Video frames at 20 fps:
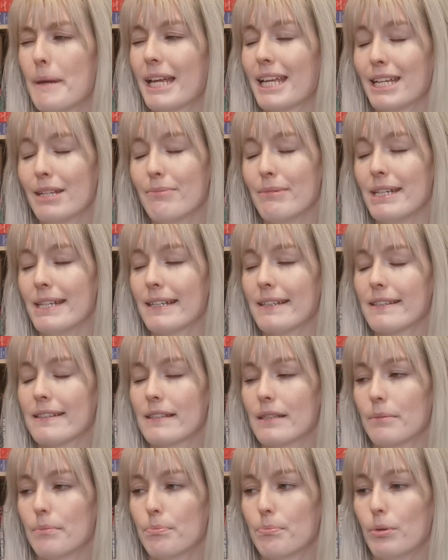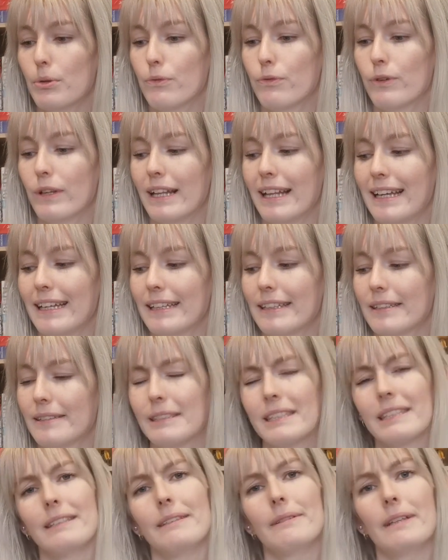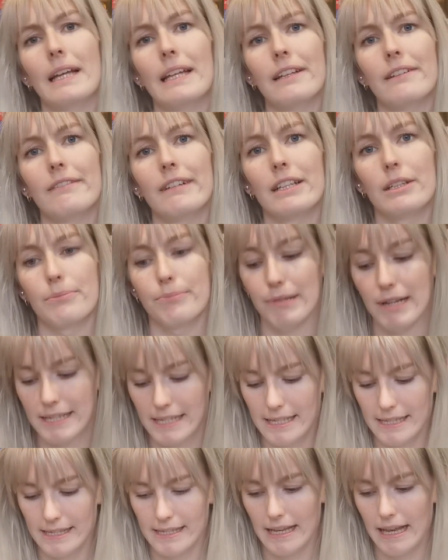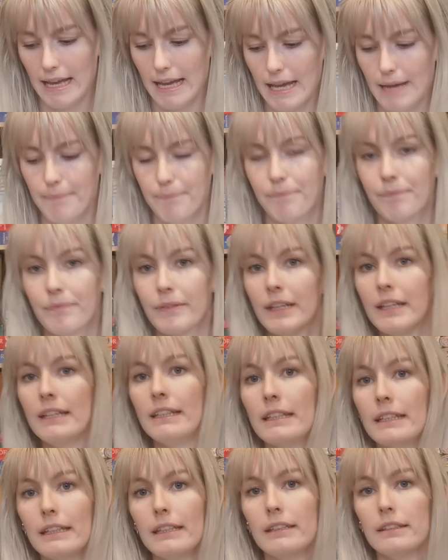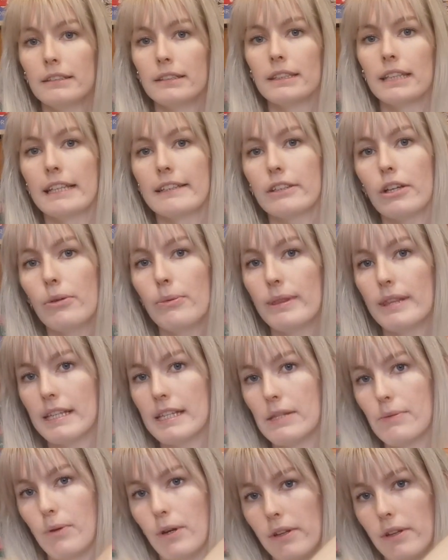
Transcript: Pick and mix, but for like getting random presents. Let's go with this